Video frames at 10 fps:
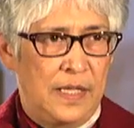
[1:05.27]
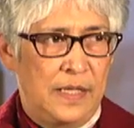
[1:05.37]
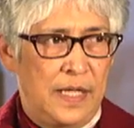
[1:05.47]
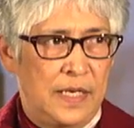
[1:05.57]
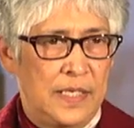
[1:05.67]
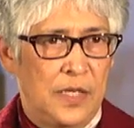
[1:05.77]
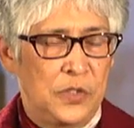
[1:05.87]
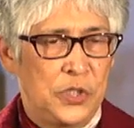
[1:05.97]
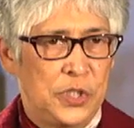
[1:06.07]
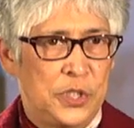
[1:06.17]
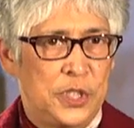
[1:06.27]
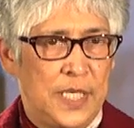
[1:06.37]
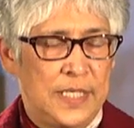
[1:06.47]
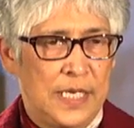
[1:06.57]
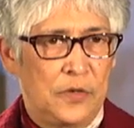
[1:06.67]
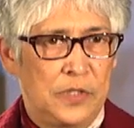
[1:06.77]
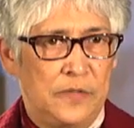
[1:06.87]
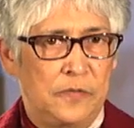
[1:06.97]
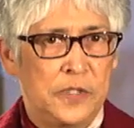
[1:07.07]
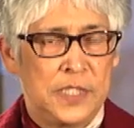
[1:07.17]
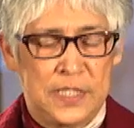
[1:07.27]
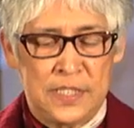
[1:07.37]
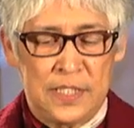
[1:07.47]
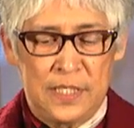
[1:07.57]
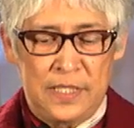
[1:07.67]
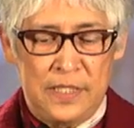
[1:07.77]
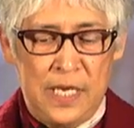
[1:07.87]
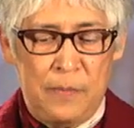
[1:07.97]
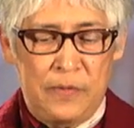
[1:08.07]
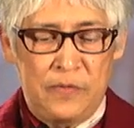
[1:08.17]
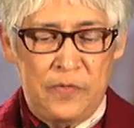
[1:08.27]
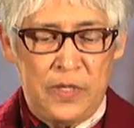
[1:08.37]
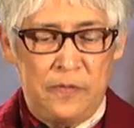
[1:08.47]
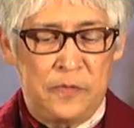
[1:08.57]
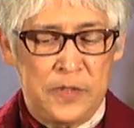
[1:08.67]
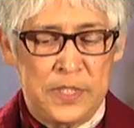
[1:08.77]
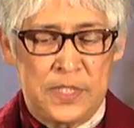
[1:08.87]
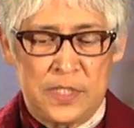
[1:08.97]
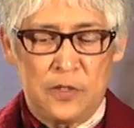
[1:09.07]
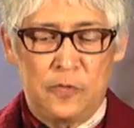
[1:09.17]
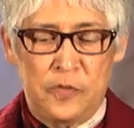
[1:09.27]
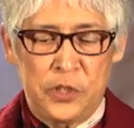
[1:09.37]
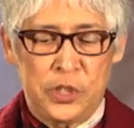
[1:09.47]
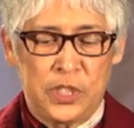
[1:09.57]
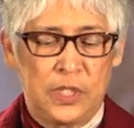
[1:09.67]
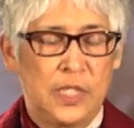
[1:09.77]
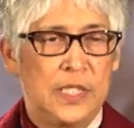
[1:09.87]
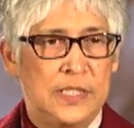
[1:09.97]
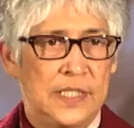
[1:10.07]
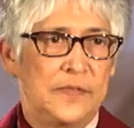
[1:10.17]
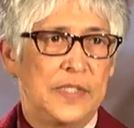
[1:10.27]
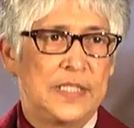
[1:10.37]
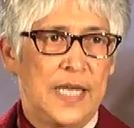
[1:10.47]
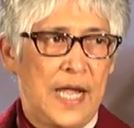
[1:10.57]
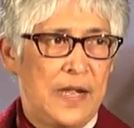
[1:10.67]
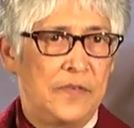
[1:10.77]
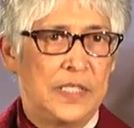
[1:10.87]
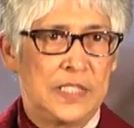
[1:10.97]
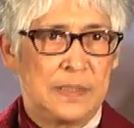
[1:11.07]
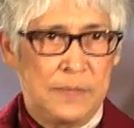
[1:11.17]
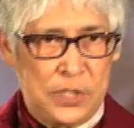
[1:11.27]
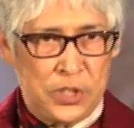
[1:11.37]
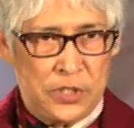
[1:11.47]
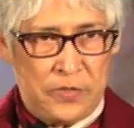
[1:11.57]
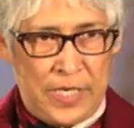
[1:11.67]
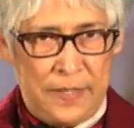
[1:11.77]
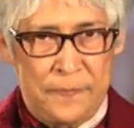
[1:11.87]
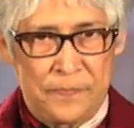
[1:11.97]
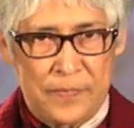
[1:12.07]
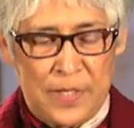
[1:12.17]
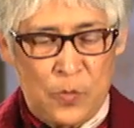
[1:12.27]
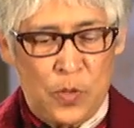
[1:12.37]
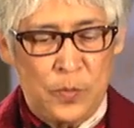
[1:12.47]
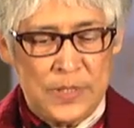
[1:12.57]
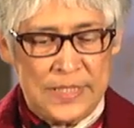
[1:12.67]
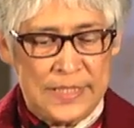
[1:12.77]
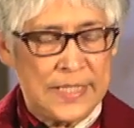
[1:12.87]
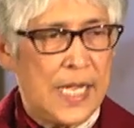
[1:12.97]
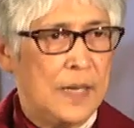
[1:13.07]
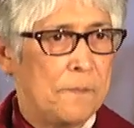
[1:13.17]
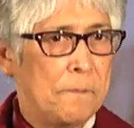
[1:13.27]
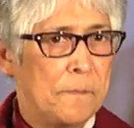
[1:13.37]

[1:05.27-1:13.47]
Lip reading: that our church sent out? The name of the very first official Seventh-day Adventist missionary. What was his name?